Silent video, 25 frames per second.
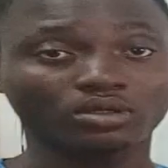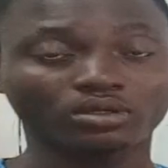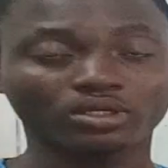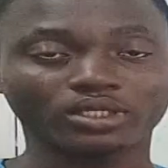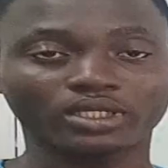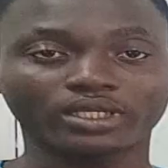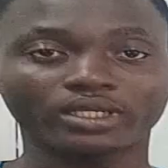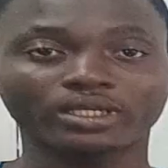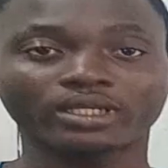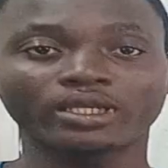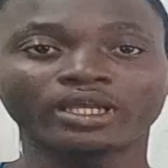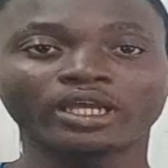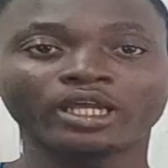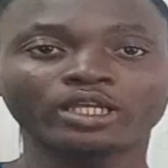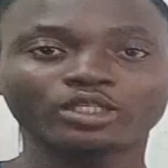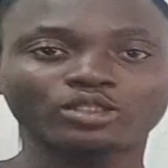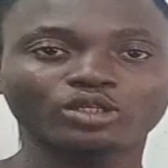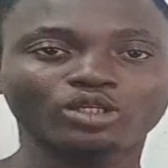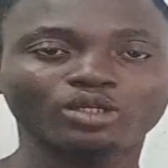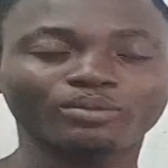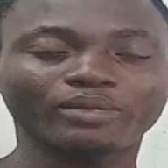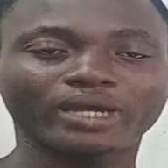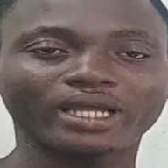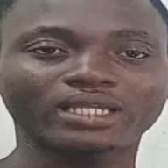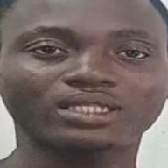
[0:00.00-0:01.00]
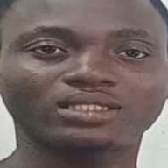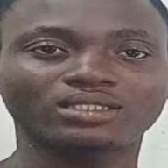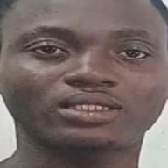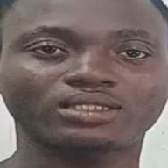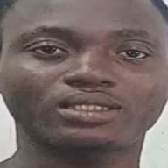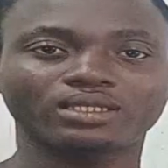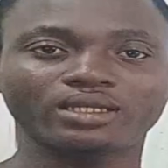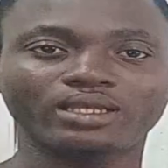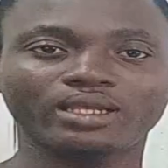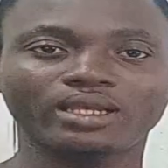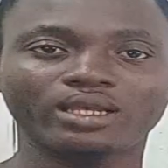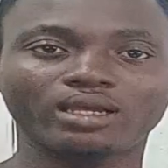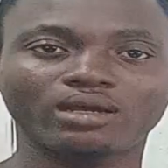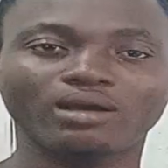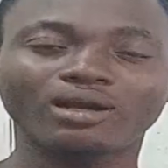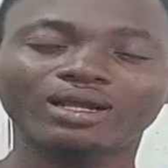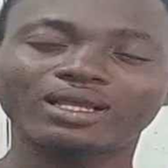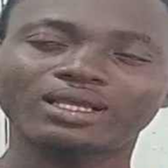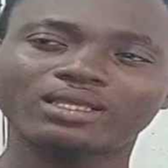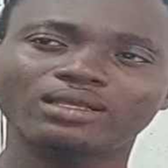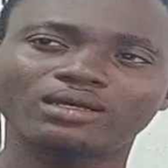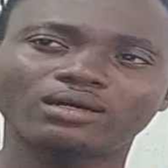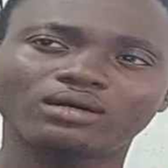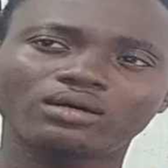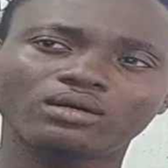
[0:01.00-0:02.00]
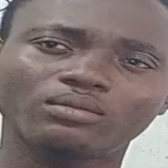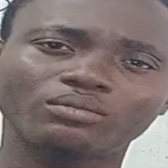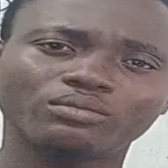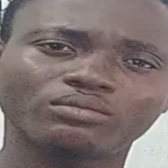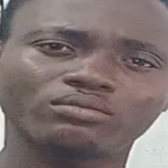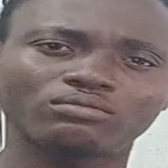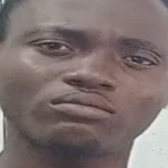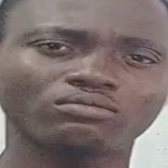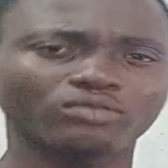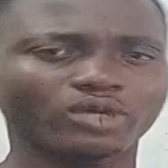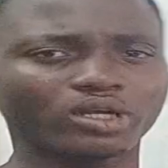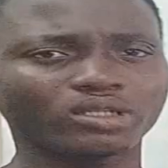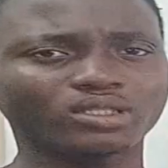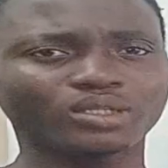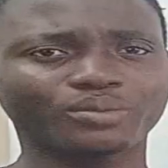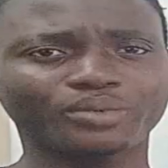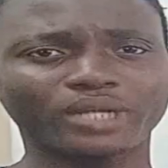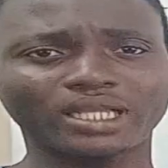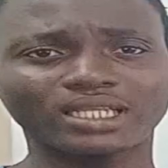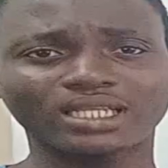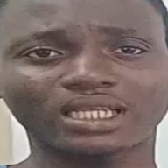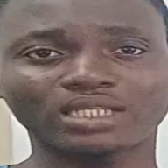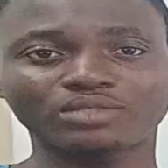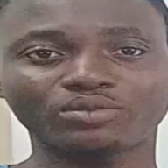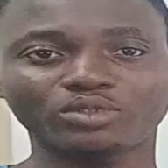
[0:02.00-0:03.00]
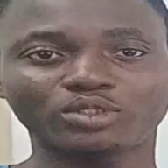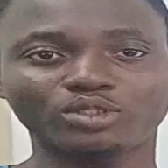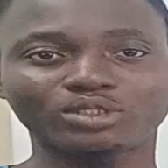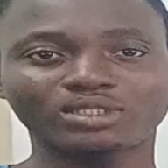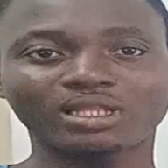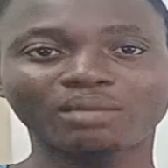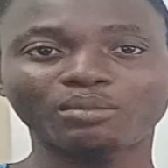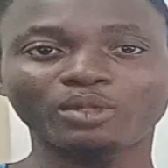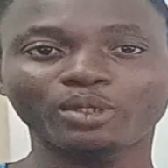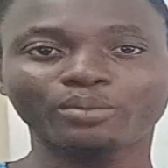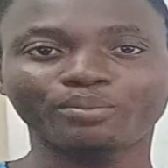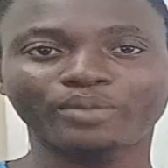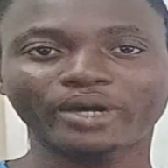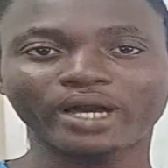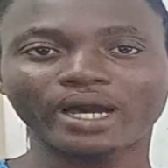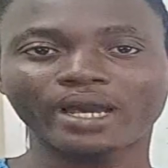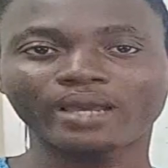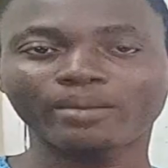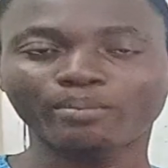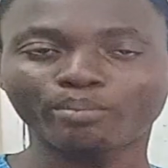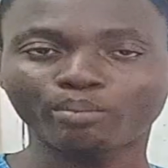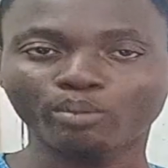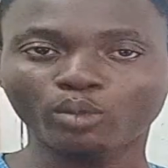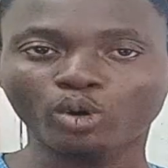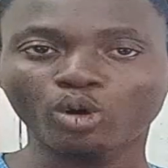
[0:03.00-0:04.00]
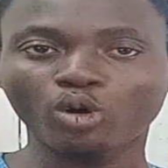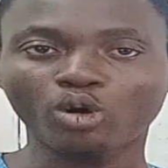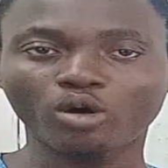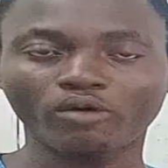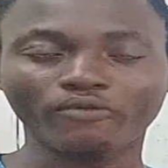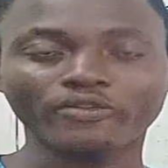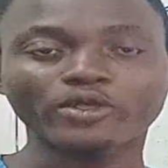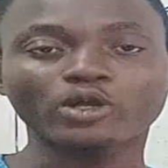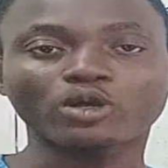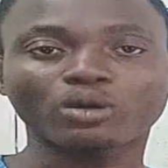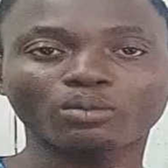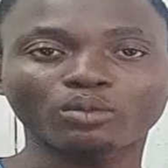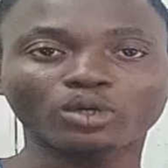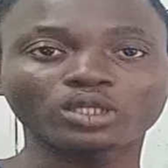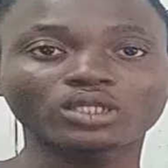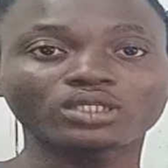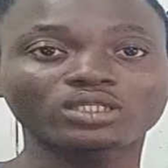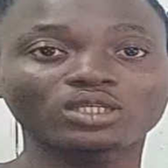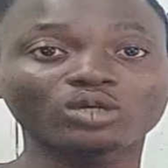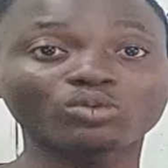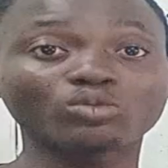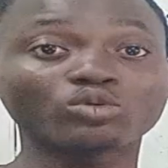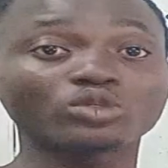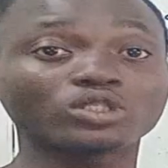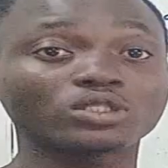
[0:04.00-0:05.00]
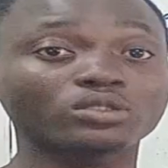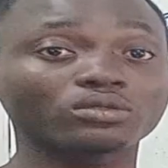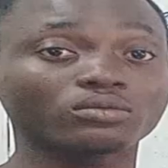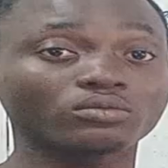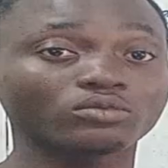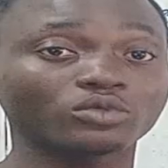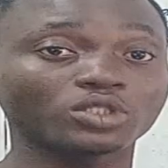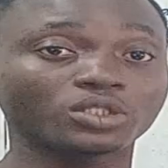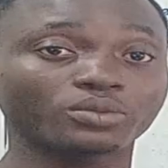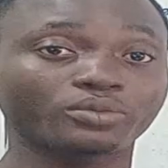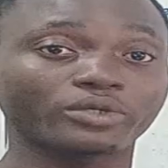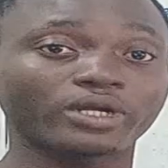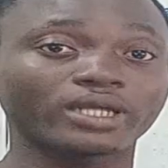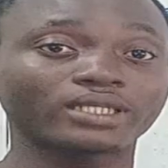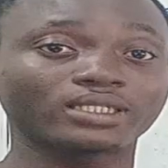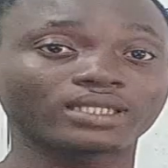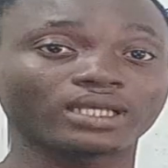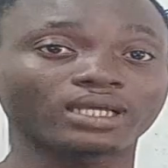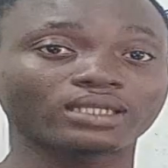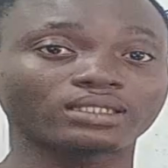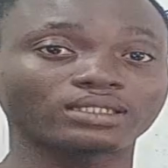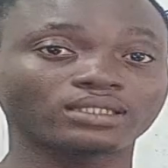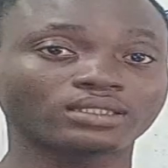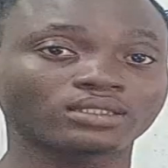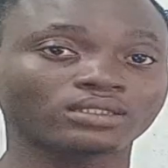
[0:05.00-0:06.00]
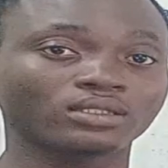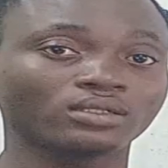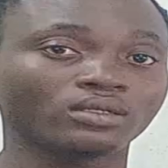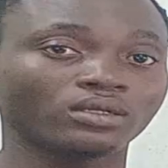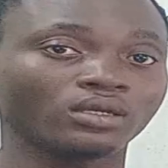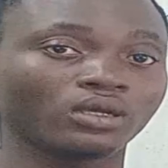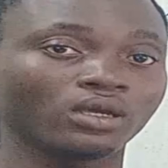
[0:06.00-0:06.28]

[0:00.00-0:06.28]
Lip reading: Okay, so you might say, well, the price has reduced, let me buy more of the commodity whose price has